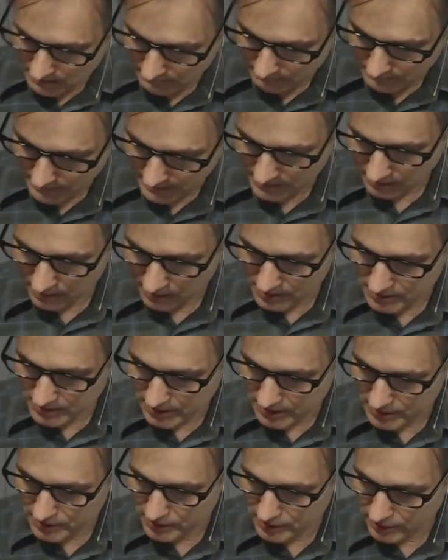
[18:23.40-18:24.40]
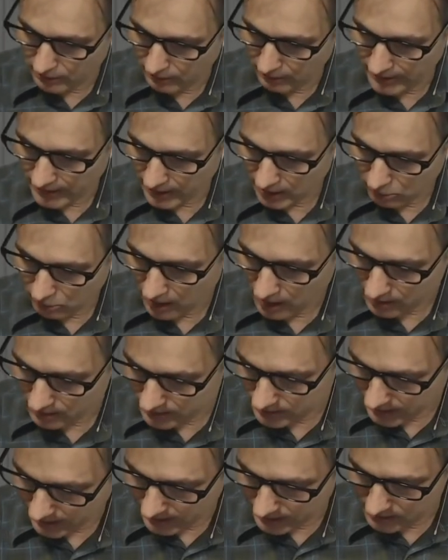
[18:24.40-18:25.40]
Because his newly
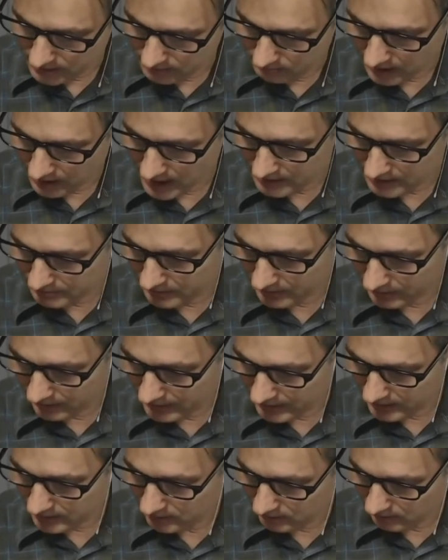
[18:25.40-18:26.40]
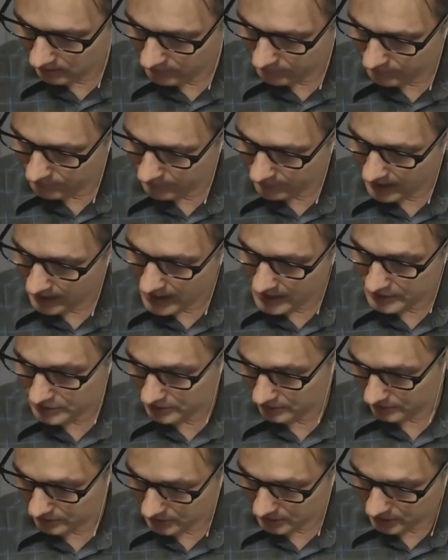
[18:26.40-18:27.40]
acquired kingdom lacked political and
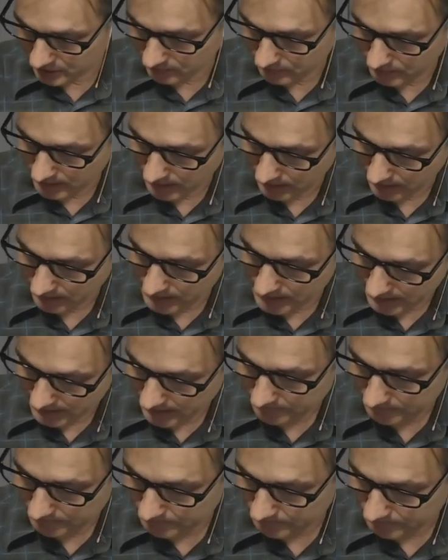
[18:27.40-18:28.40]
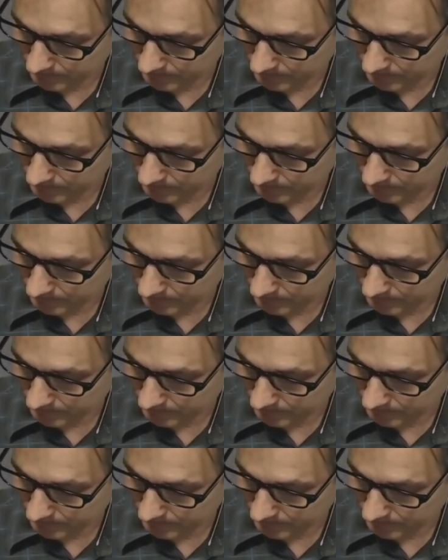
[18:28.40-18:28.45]
financial stability,